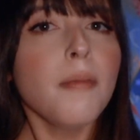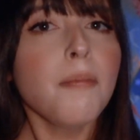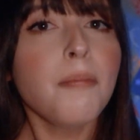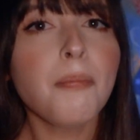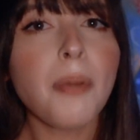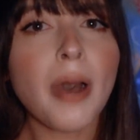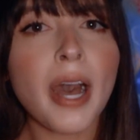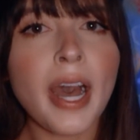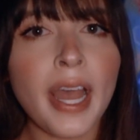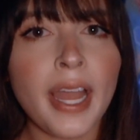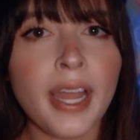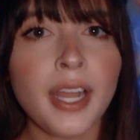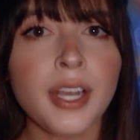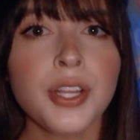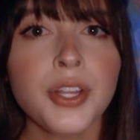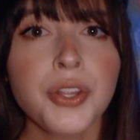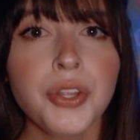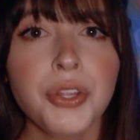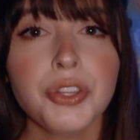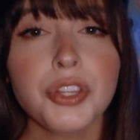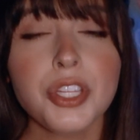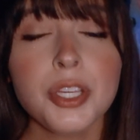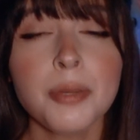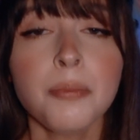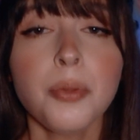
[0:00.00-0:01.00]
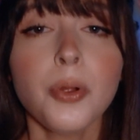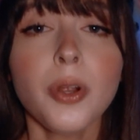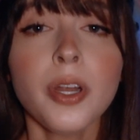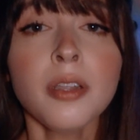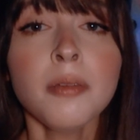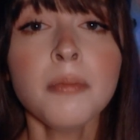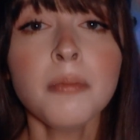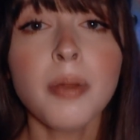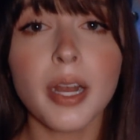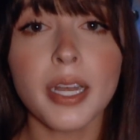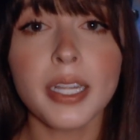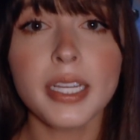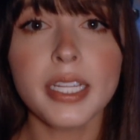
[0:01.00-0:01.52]
But the
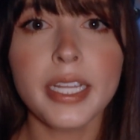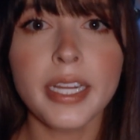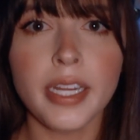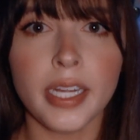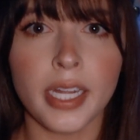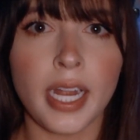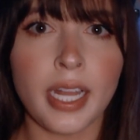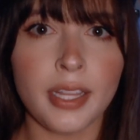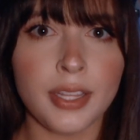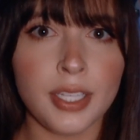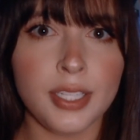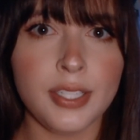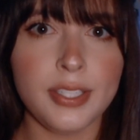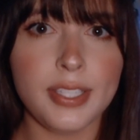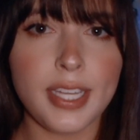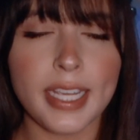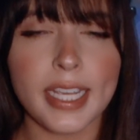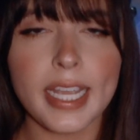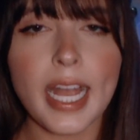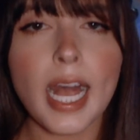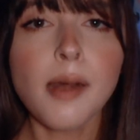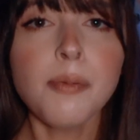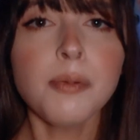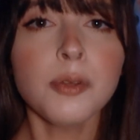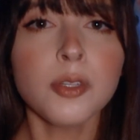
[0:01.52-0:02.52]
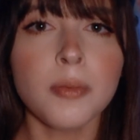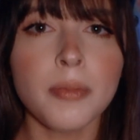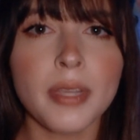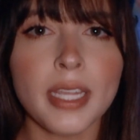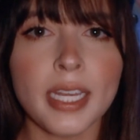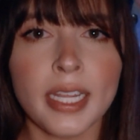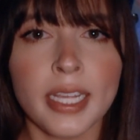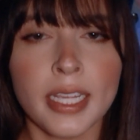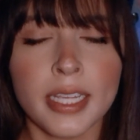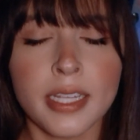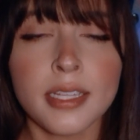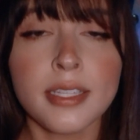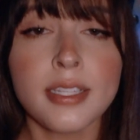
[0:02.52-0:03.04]
important part here at these state capital
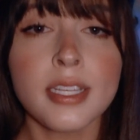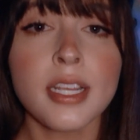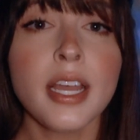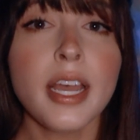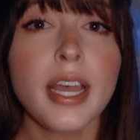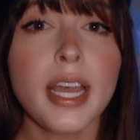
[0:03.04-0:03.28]
meetings